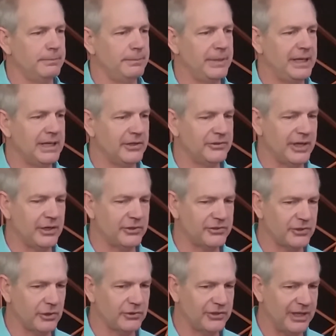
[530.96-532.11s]
because they are
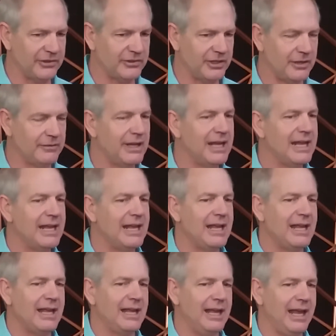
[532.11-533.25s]
so sensitive,
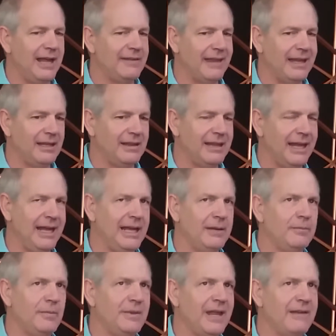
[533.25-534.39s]
and
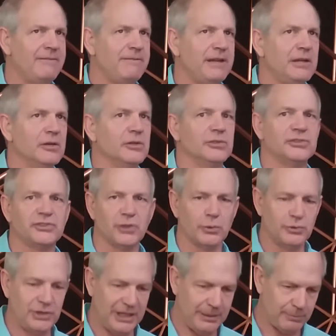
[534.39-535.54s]
they feel
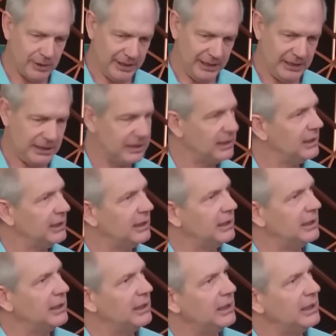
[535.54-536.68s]
so deeply
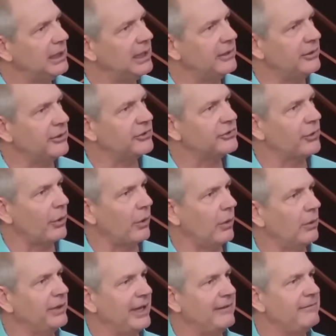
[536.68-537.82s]
in their
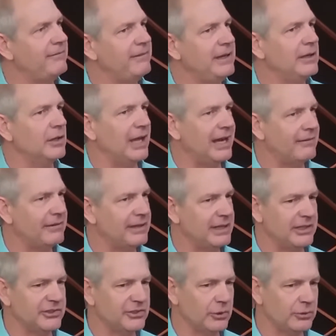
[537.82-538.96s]
soul. They feel
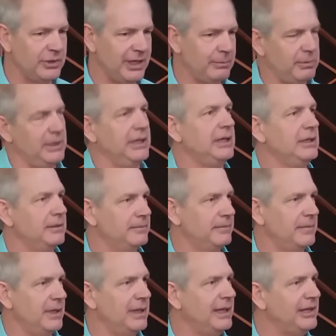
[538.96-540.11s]
everything so deeply.
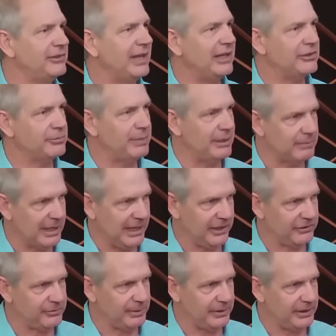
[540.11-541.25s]
At least that's been my
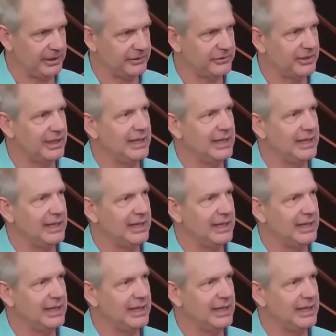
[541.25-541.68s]
experience.